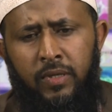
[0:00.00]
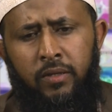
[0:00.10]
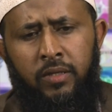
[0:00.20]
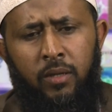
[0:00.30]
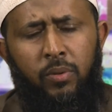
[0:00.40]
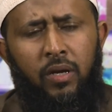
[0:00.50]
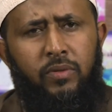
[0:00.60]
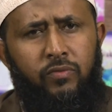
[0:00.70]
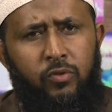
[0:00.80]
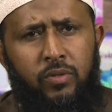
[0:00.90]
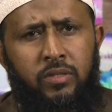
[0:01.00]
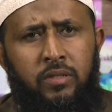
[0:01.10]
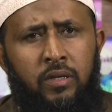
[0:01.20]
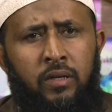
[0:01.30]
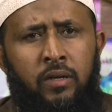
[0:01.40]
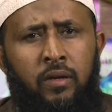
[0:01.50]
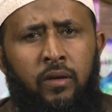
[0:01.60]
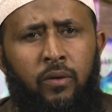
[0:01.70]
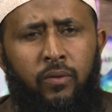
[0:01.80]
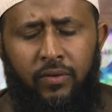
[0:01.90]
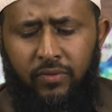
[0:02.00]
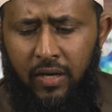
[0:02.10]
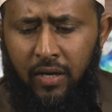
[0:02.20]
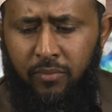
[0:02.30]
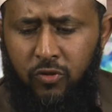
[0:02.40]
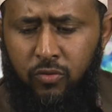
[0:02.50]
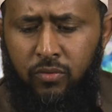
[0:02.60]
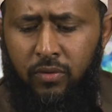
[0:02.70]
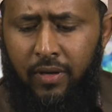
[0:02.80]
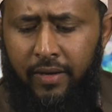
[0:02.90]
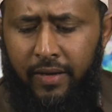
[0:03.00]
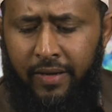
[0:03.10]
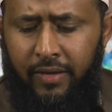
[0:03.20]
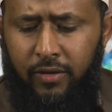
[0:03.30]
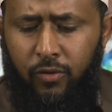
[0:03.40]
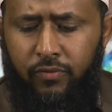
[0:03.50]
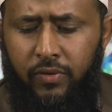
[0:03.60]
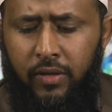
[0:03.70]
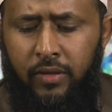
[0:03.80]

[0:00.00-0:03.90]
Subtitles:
Dear beloved viewers, we have come to an end of